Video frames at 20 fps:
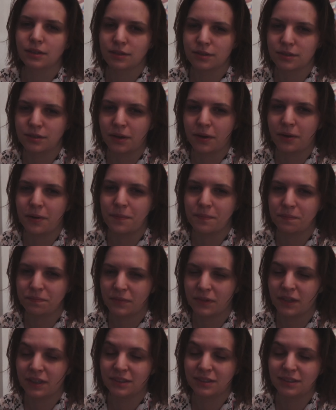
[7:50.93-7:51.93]
So
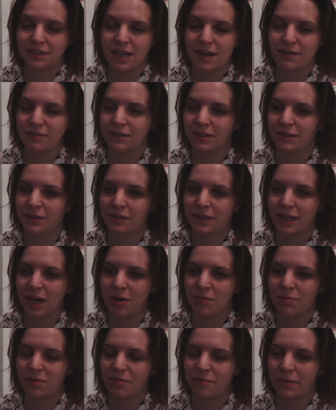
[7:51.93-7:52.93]
definitely know the
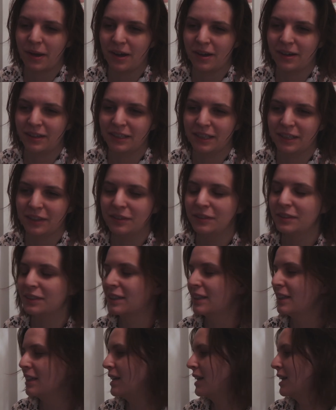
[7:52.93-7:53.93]
album off by heart
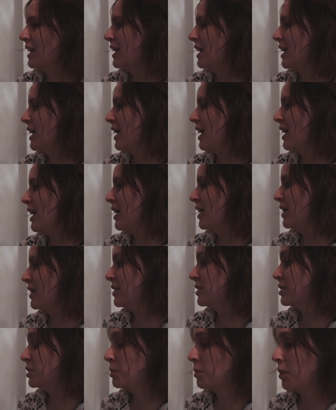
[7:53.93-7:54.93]

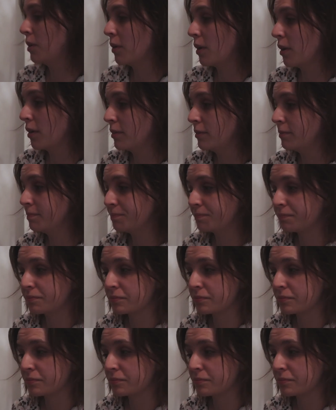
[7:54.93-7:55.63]
now. Tomorrow,